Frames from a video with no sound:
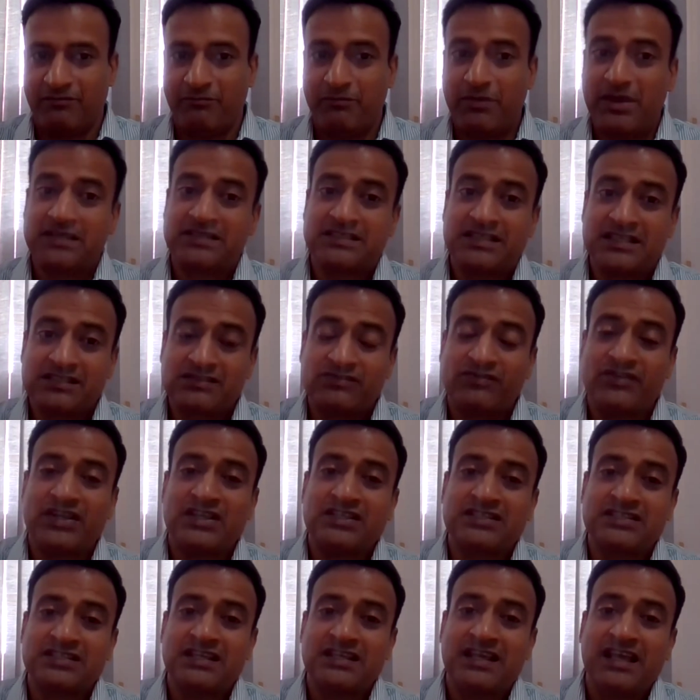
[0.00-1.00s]
basis
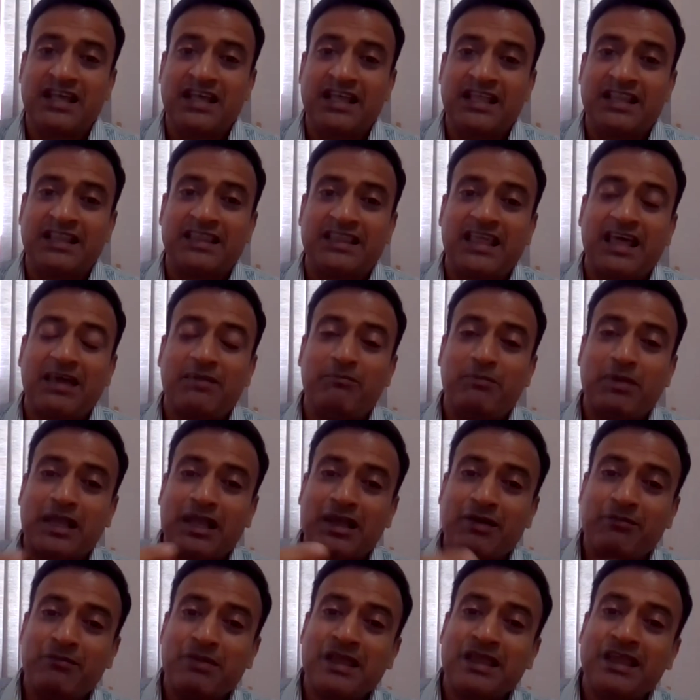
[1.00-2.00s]
which they are
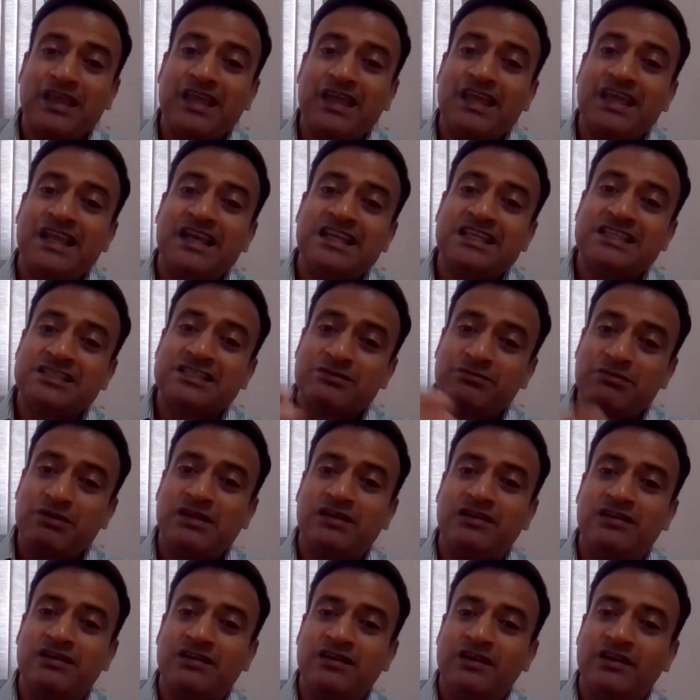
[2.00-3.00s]
becoming
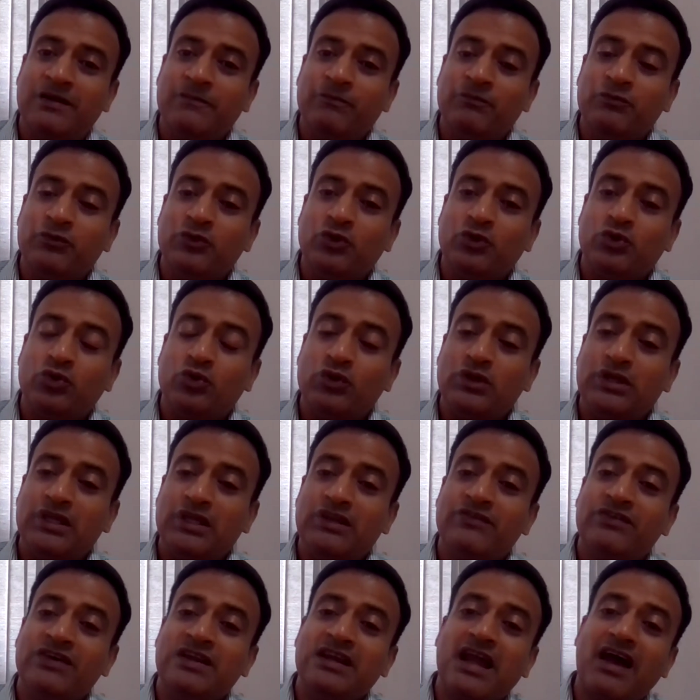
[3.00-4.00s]
eligible to
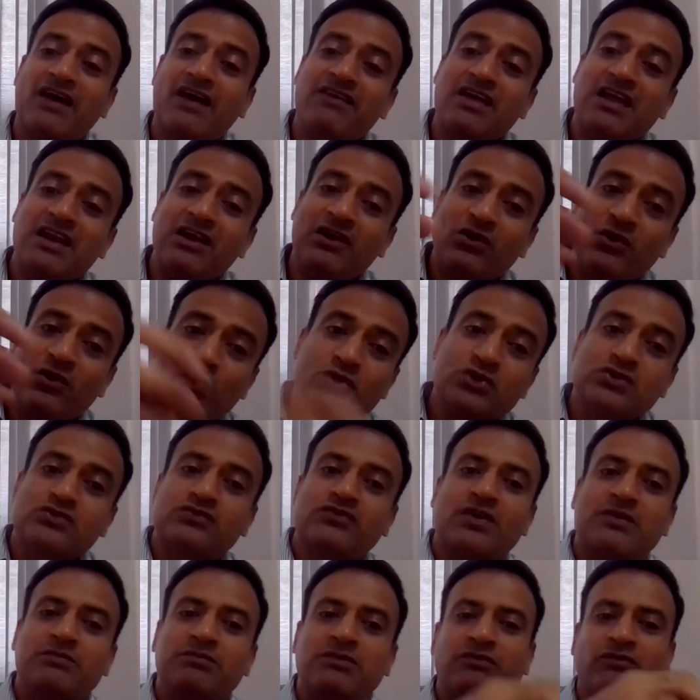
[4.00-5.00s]
even avail loans
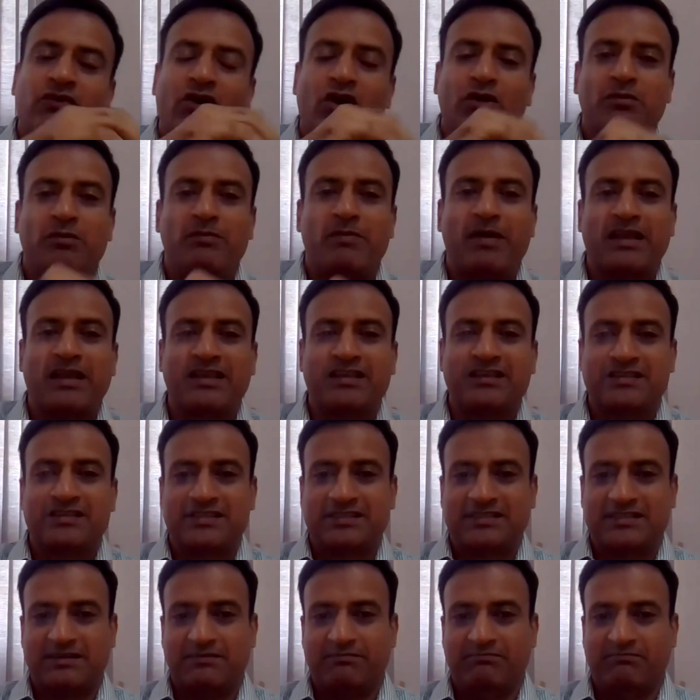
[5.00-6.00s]
from the formal banking
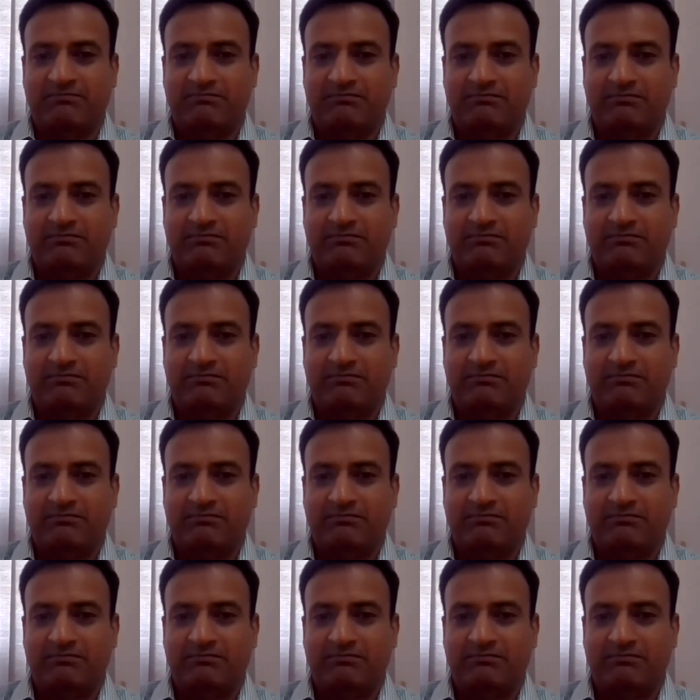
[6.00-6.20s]
system,